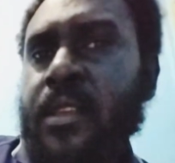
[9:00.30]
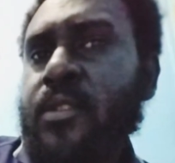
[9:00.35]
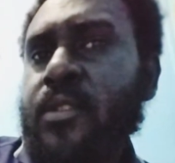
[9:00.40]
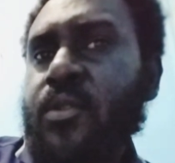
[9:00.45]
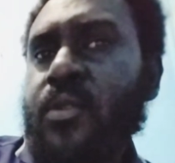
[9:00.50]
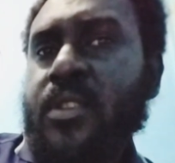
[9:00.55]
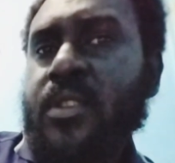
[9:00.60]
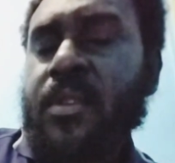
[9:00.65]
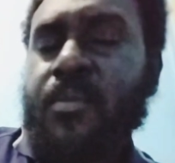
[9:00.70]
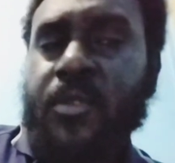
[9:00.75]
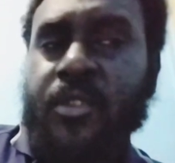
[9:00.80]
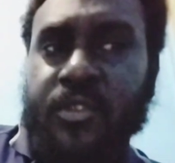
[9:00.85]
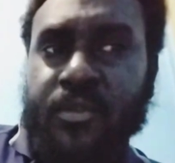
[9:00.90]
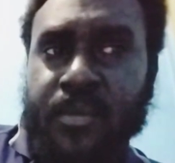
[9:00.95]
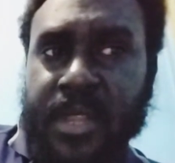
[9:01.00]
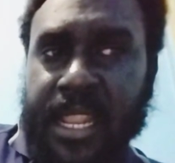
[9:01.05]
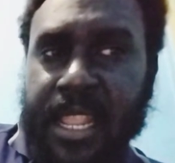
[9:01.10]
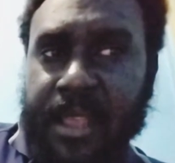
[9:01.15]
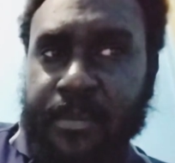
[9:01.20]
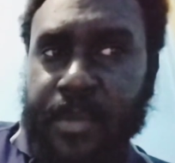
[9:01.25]
so suppose
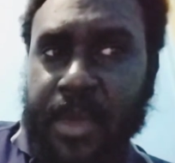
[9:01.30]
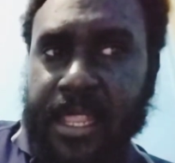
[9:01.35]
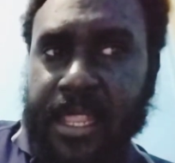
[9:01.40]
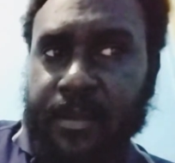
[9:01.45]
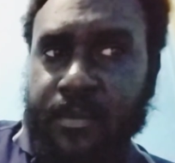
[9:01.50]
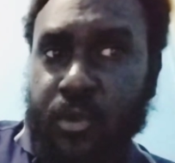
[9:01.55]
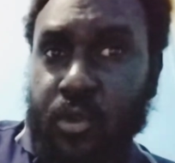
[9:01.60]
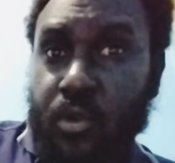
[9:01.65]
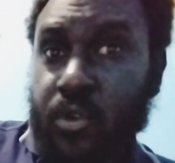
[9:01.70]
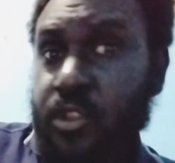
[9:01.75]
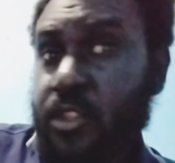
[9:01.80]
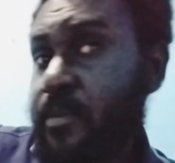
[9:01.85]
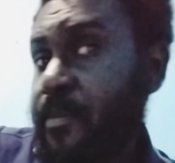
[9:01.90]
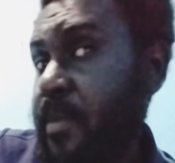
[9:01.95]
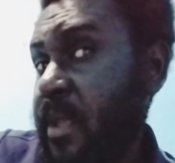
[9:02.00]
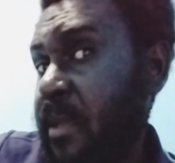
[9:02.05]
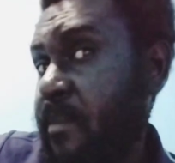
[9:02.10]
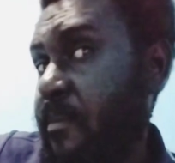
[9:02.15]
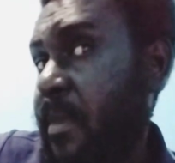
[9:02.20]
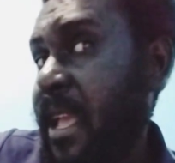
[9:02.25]
me like finding cost
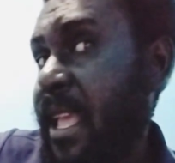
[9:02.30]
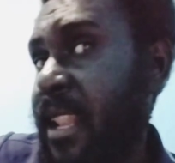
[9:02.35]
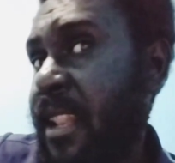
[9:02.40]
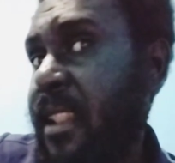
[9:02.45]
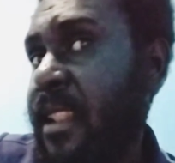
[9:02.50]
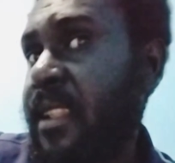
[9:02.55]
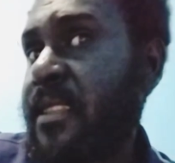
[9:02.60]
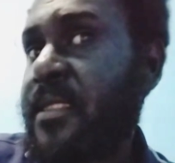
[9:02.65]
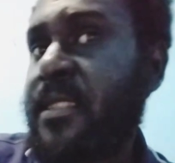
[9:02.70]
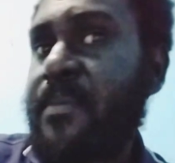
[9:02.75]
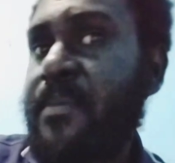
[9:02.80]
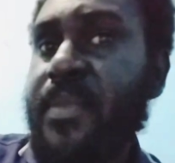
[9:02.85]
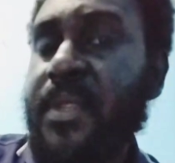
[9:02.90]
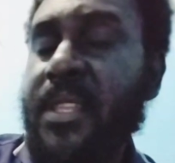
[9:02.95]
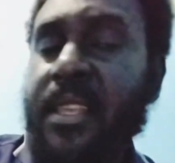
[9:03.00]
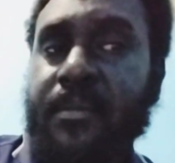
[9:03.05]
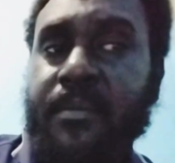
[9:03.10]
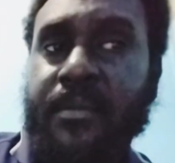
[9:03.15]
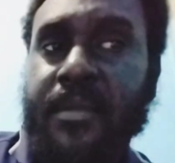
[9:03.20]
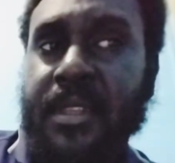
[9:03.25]
per mile
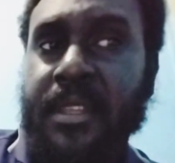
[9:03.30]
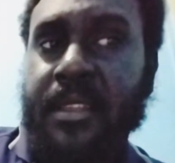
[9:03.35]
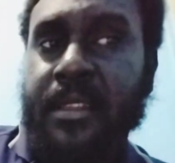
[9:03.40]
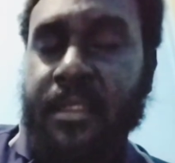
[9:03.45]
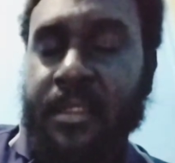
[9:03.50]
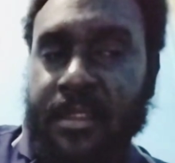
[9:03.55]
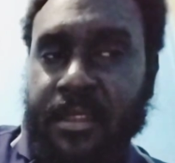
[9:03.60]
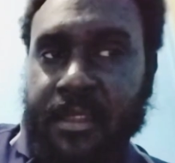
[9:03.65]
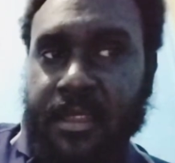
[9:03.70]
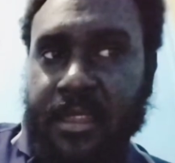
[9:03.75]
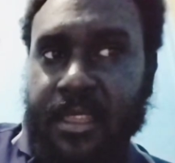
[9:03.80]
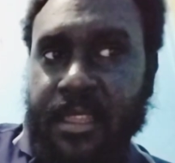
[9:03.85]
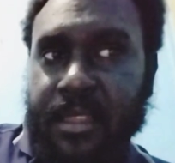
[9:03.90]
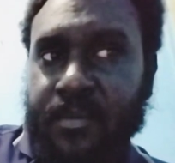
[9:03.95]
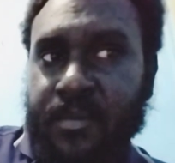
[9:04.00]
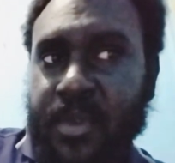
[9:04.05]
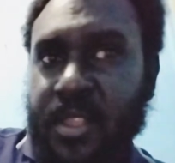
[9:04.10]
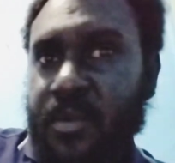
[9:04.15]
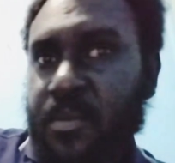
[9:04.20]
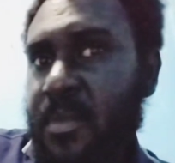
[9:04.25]
CPM
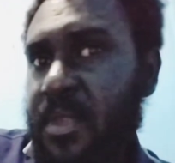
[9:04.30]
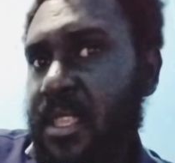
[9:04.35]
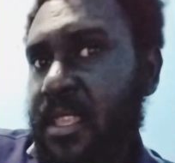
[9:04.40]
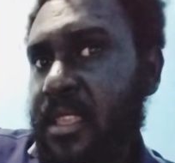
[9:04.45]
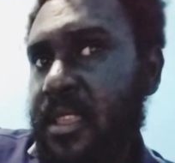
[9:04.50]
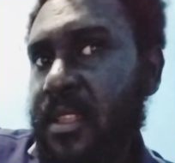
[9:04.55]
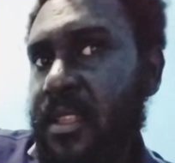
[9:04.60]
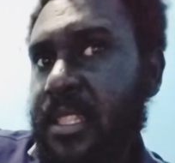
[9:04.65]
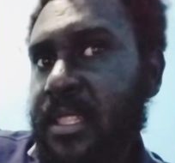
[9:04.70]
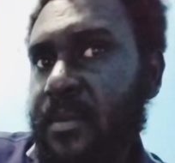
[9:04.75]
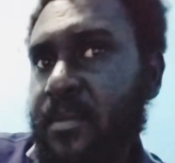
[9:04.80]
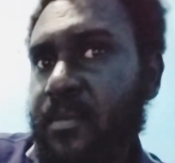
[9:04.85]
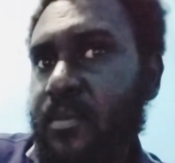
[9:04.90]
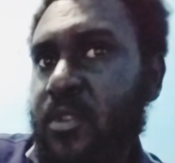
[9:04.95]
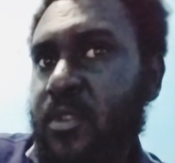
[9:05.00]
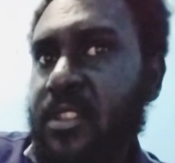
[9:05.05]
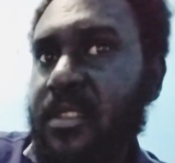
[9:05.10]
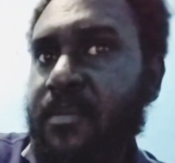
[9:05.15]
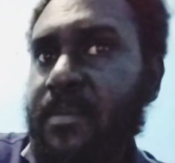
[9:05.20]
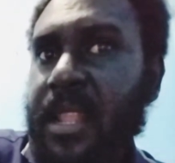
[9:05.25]
and by me
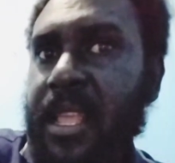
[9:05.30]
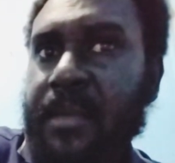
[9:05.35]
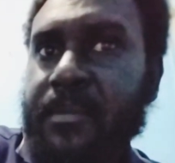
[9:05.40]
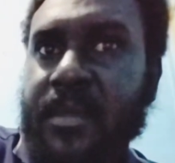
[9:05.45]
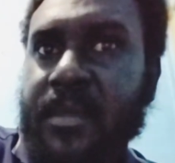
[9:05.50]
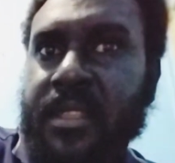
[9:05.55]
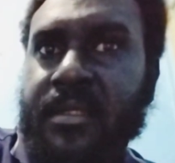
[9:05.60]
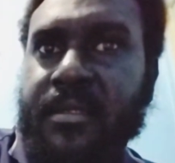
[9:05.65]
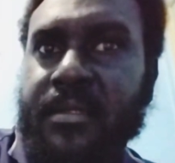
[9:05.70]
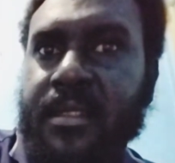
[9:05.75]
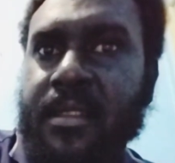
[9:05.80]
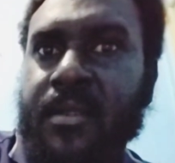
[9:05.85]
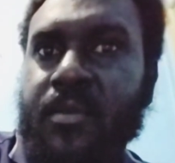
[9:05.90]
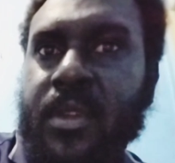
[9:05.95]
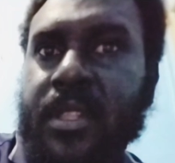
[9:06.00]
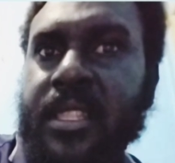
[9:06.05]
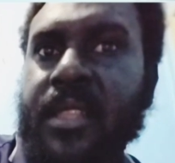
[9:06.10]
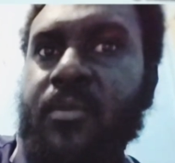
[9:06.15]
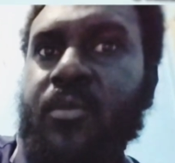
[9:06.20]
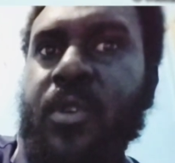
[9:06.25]
multiplying this
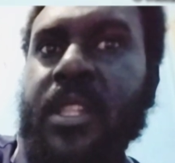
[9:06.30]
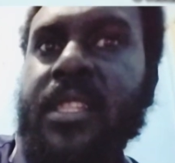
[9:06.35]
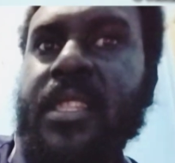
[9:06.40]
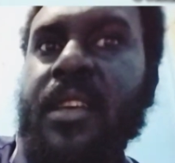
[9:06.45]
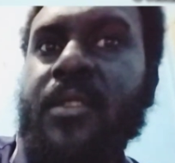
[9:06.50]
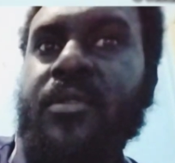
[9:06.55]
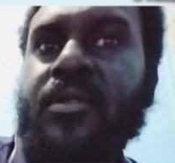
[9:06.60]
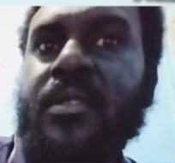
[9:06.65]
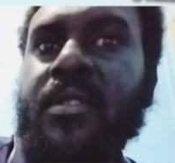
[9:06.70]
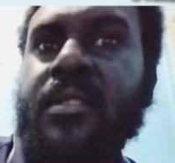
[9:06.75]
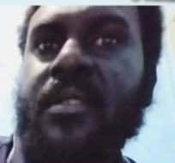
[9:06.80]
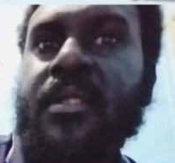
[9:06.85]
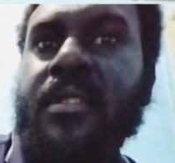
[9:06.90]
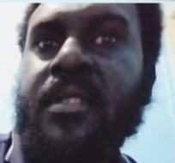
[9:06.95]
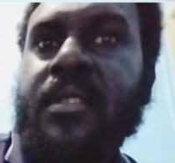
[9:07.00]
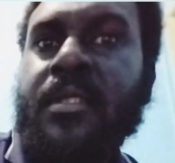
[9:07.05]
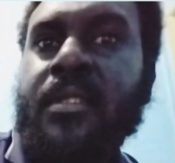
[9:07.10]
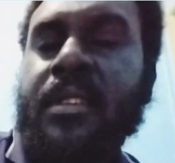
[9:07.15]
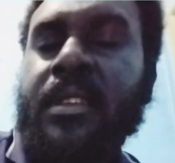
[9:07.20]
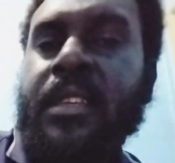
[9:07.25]
1 time 1000
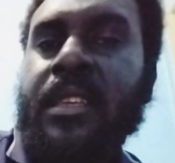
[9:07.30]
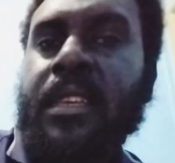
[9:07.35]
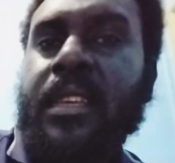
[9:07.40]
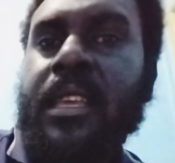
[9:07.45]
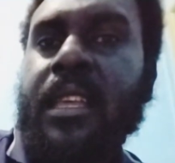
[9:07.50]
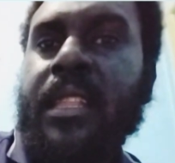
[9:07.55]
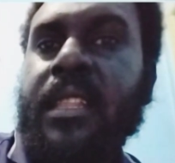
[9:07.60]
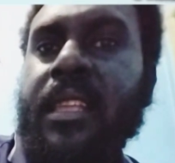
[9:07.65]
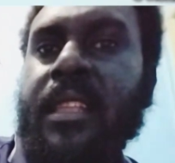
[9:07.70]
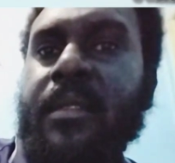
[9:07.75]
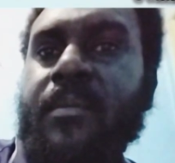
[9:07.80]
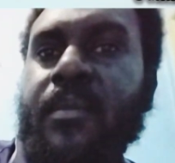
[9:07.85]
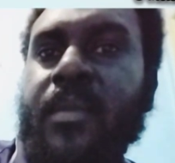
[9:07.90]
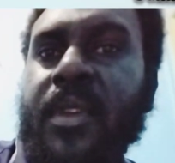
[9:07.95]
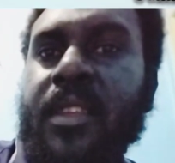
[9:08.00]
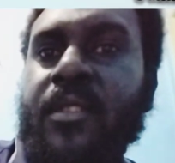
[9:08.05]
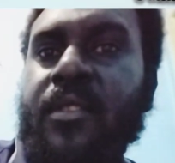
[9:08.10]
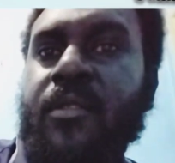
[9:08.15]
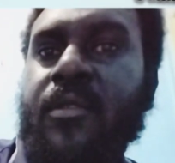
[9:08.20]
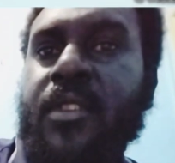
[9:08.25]
and then
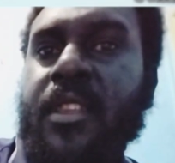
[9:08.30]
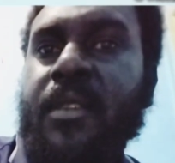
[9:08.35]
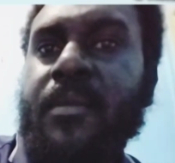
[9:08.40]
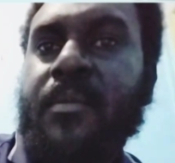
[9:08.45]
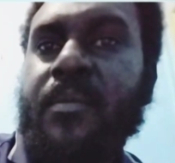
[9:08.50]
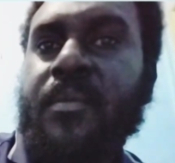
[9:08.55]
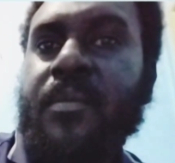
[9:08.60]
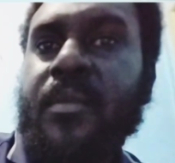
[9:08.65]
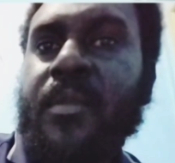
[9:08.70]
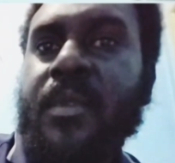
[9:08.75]
by looking